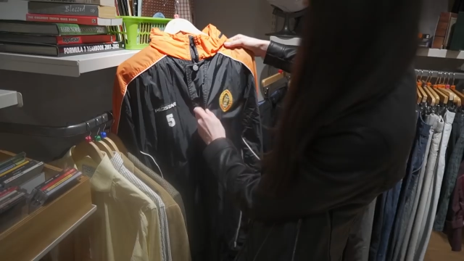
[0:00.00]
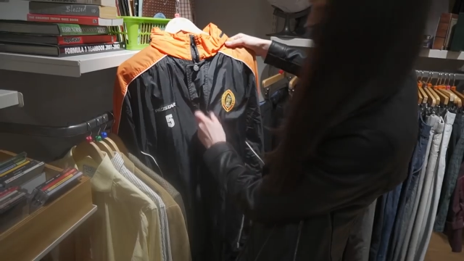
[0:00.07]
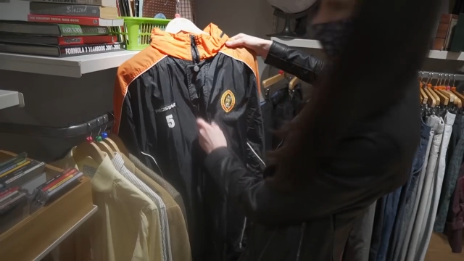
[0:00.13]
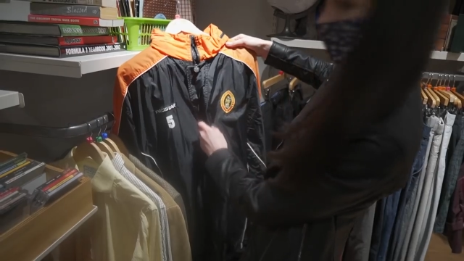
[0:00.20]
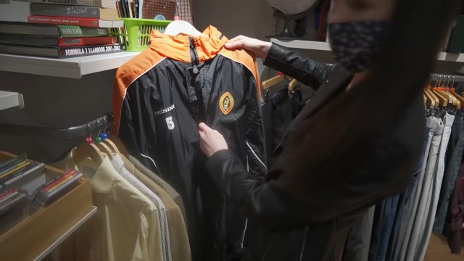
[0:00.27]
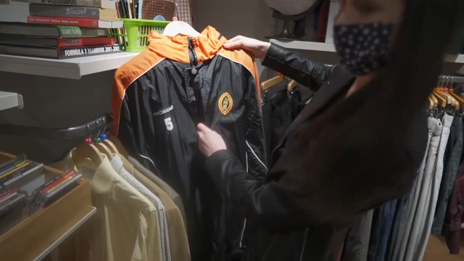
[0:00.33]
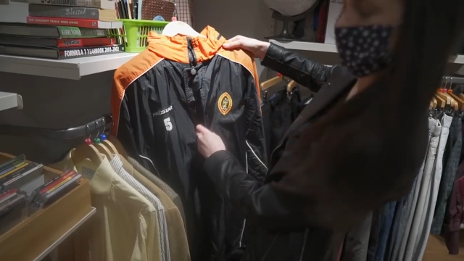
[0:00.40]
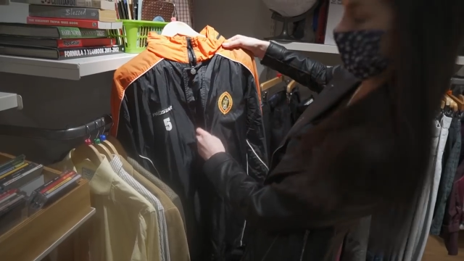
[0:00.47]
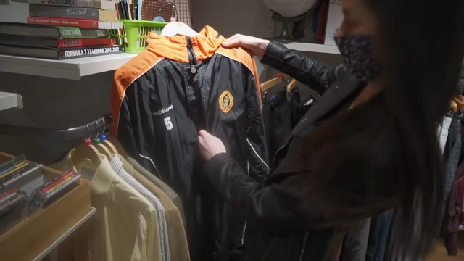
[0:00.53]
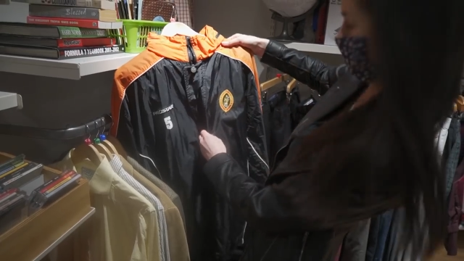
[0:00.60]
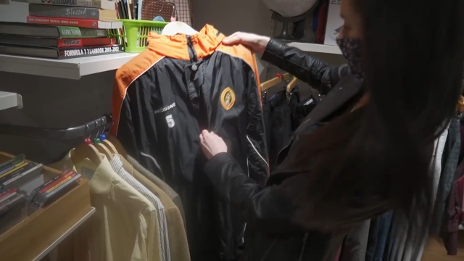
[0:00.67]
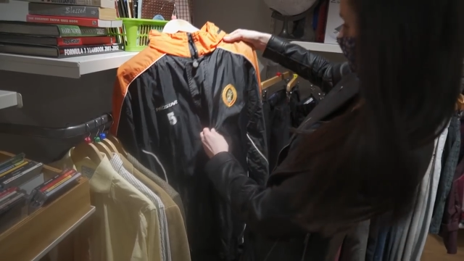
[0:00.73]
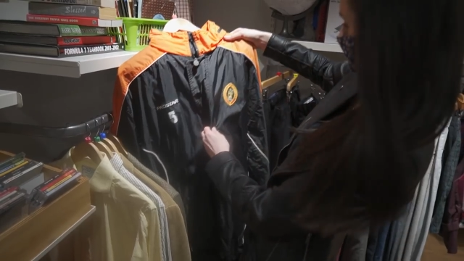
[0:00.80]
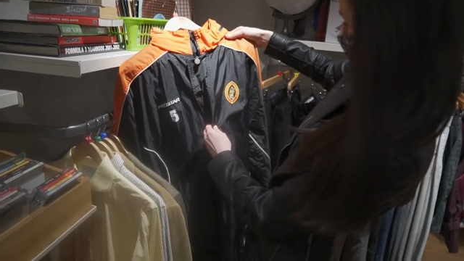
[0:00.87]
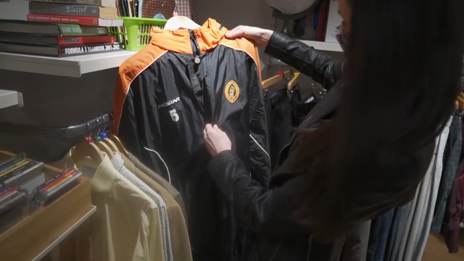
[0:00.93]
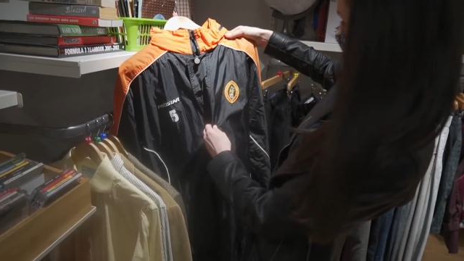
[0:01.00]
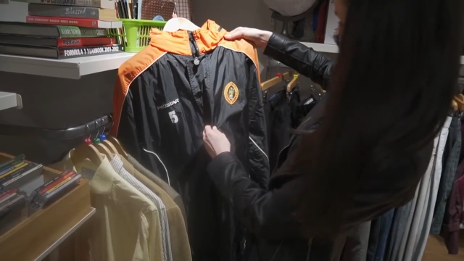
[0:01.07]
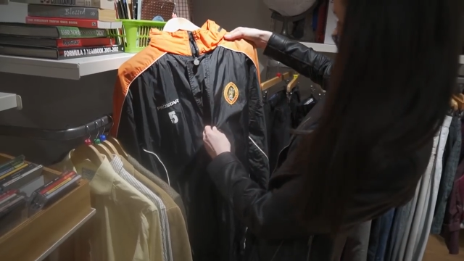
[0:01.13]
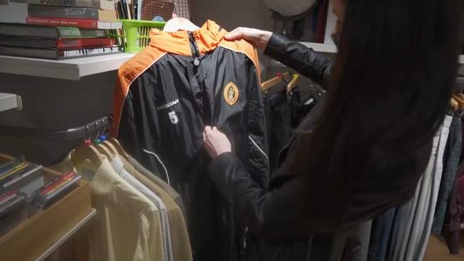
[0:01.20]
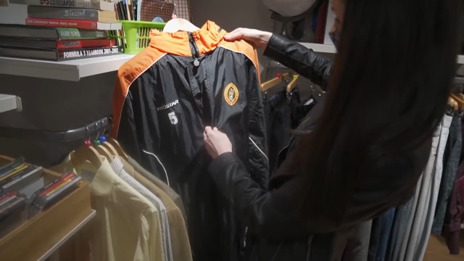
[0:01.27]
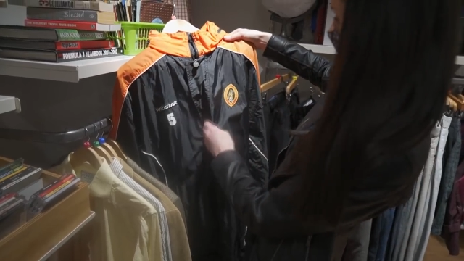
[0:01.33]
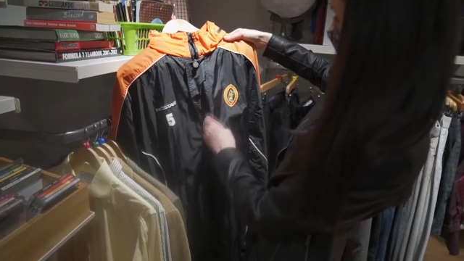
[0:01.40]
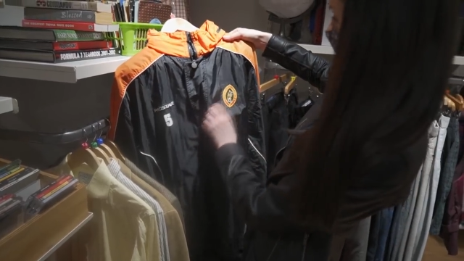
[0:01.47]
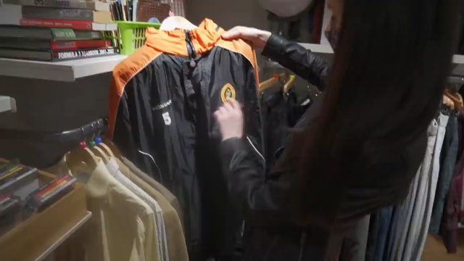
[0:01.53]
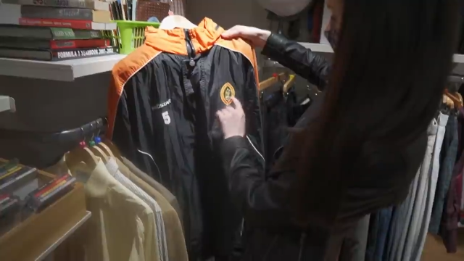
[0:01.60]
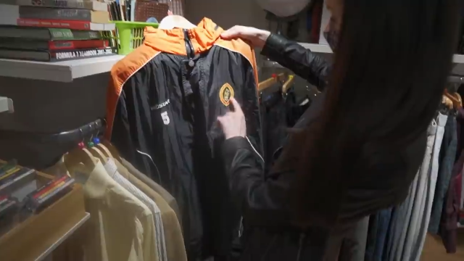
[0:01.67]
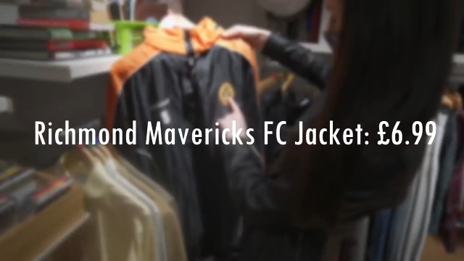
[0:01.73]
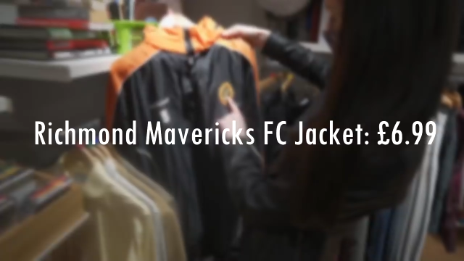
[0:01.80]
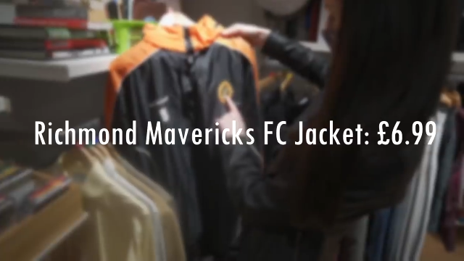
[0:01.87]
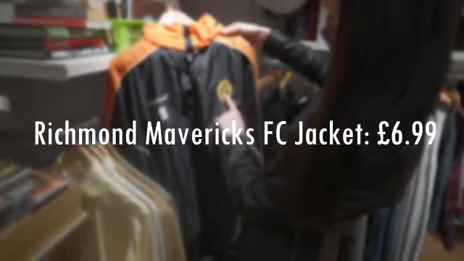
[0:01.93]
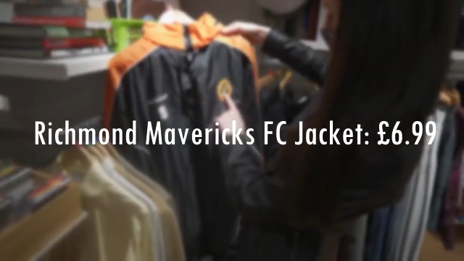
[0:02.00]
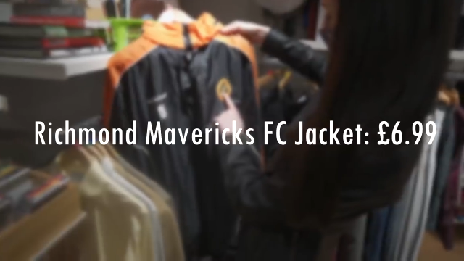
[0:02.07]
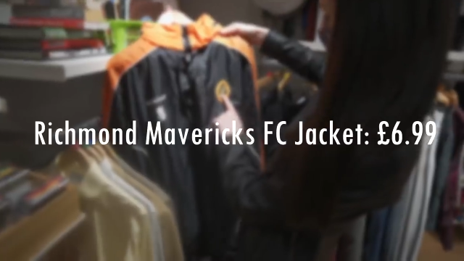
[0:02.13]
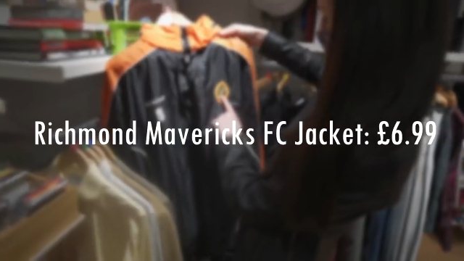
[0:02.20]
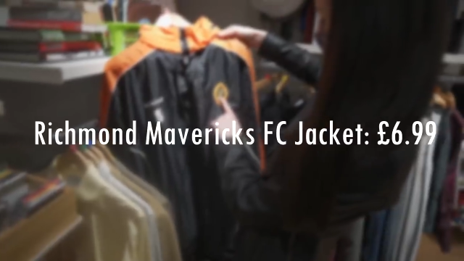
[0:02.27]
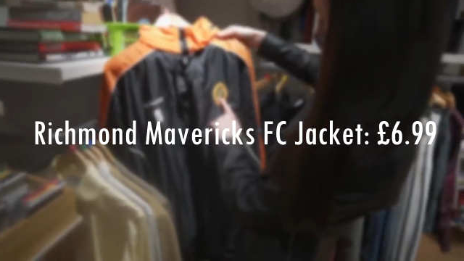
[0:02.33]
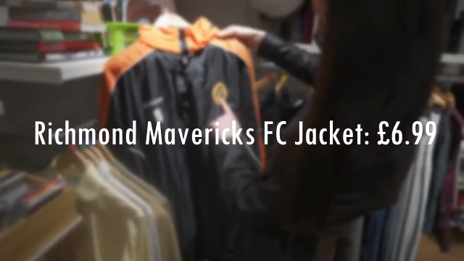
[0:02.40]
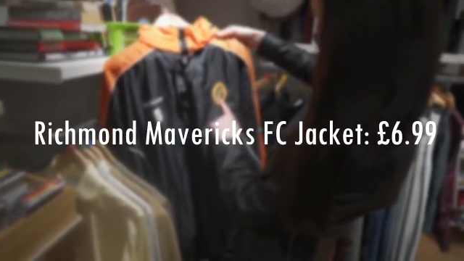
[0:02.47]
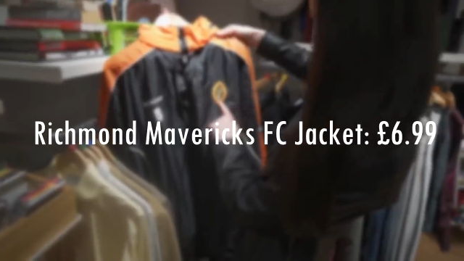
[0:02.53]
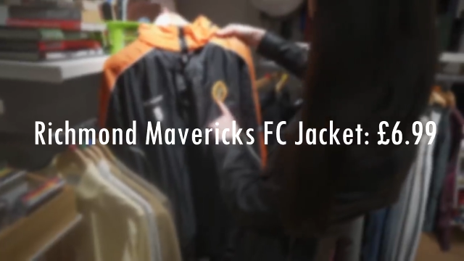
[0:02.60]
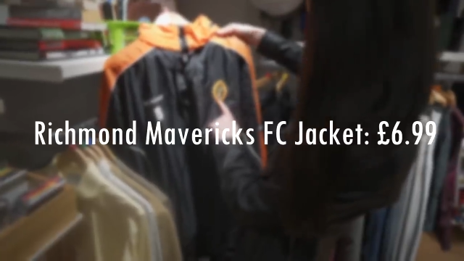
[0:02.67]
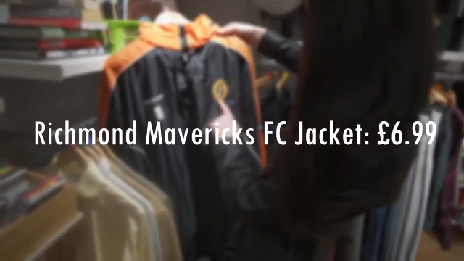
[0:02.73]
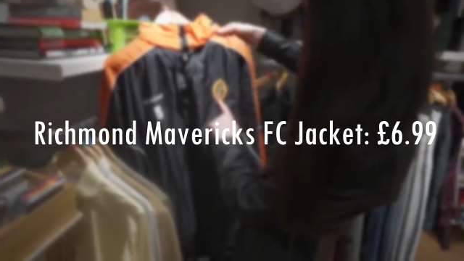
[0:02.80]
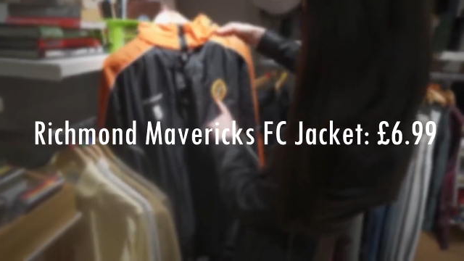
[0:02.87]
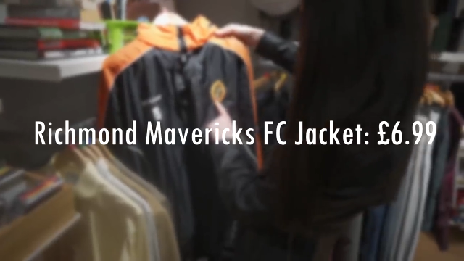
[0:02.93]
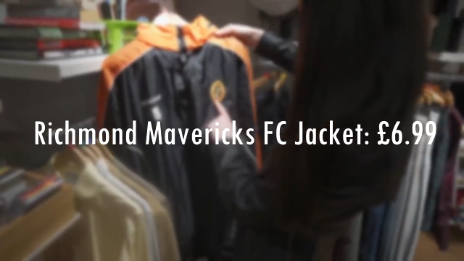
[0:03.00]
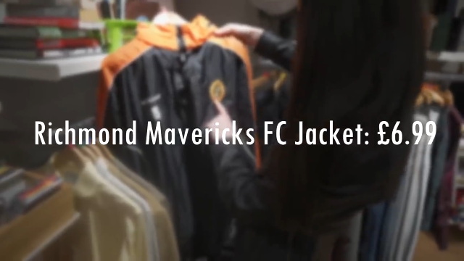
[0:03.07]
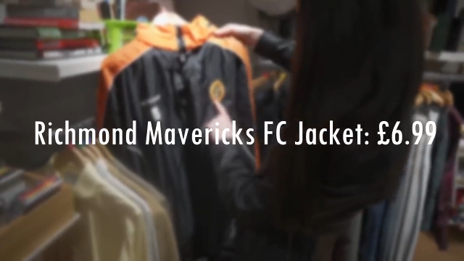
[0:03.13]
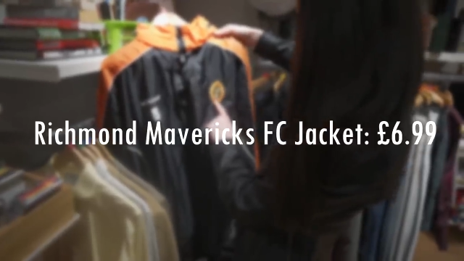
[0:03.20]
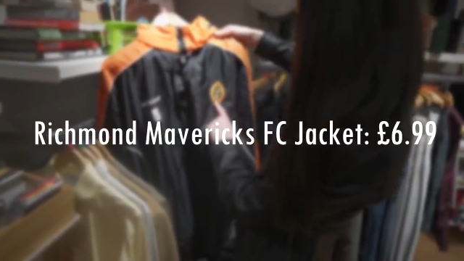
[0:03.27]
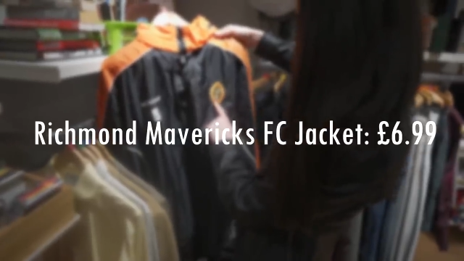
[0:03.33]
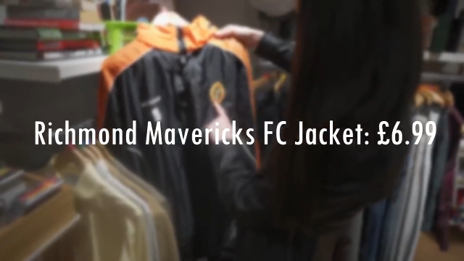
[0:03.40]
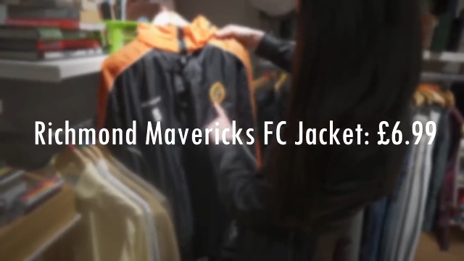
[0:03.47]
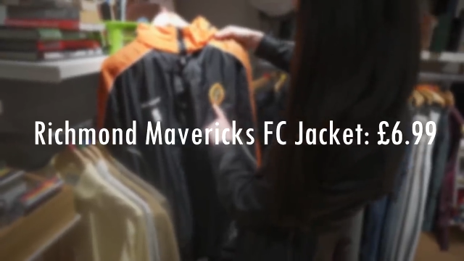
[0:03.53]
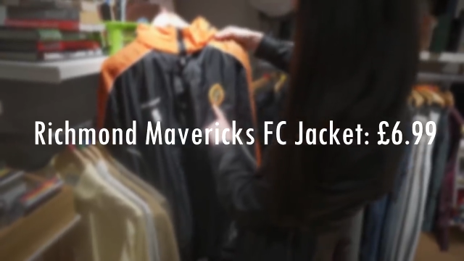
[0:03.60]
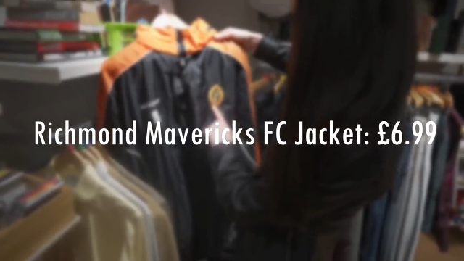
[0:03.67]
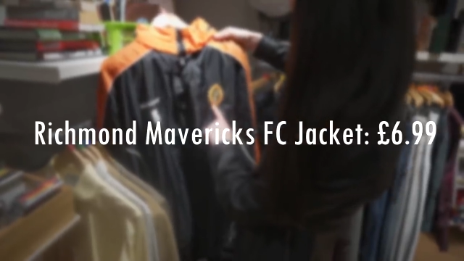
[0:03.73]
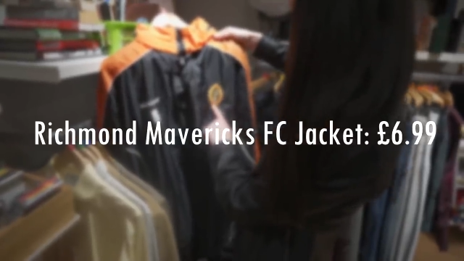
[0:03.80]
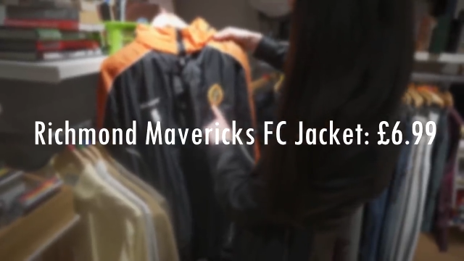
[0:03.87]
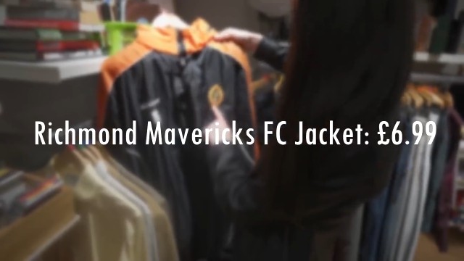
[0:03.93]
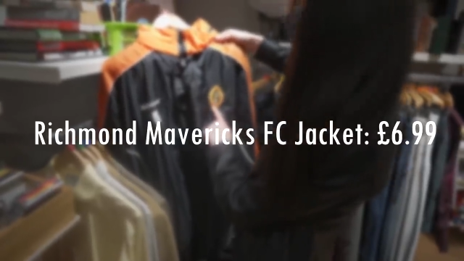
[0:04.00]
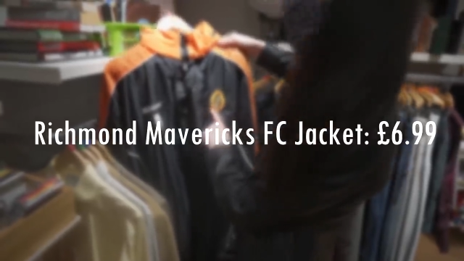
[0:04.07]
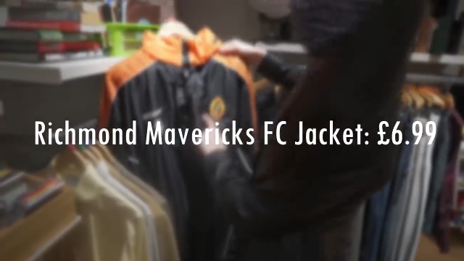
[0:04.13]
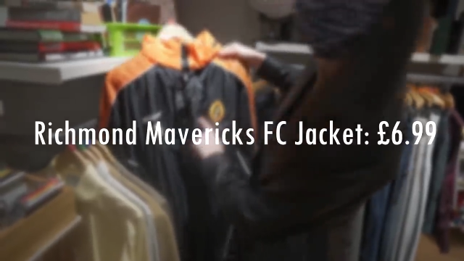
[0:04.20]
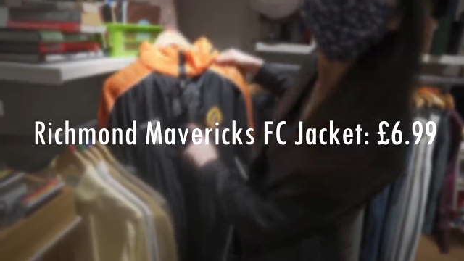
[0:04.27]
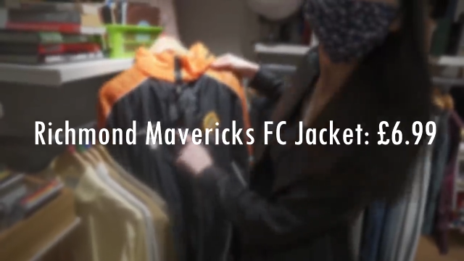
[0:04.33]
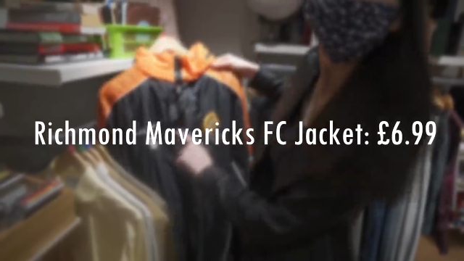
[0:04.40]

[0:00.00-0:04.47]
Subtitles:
[unreadable: no face in view]